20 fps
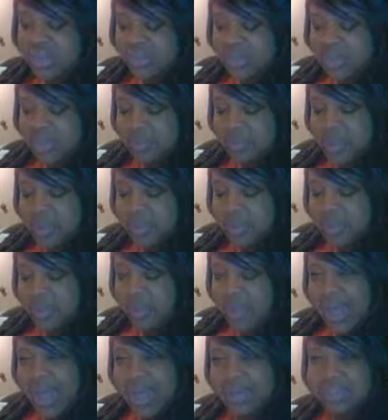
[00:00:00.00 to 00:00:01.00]
some people
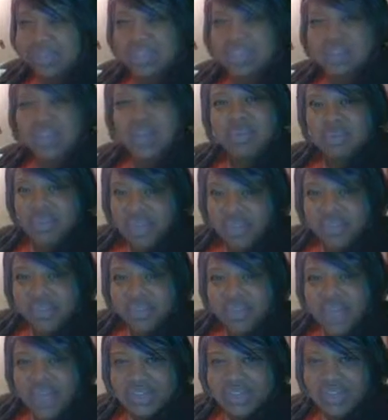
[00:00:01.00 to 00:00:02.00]
will ask, did they mean
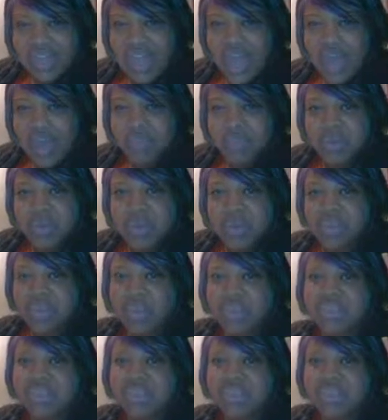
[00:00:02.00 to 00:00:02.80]
for that to happen?